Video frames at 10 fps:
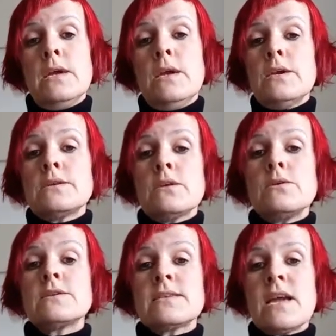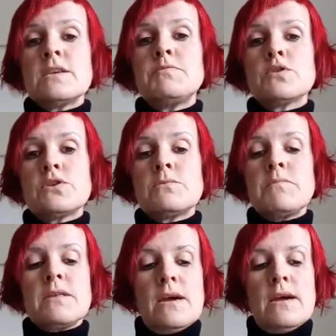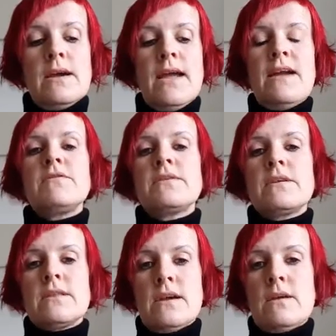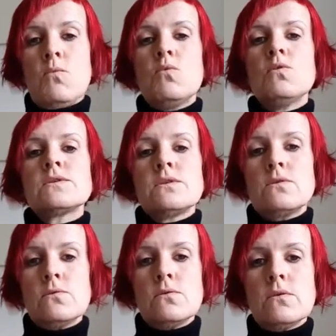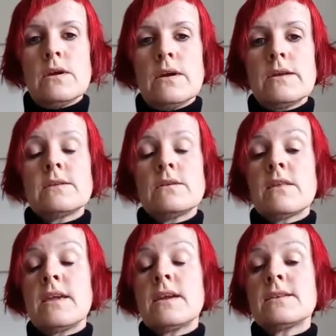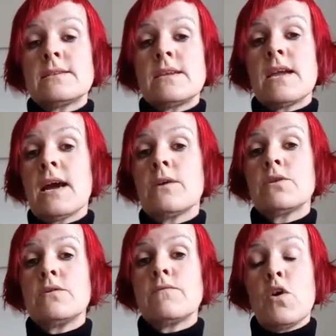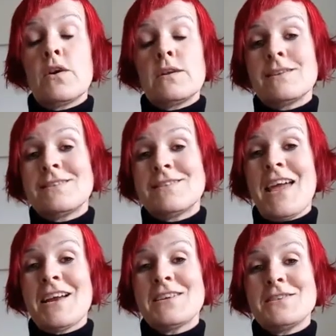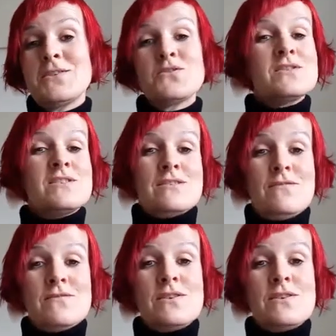So your sketchbook should be there, everything there, warts and all, so that they can see how you've gone on and selected the good stuff to go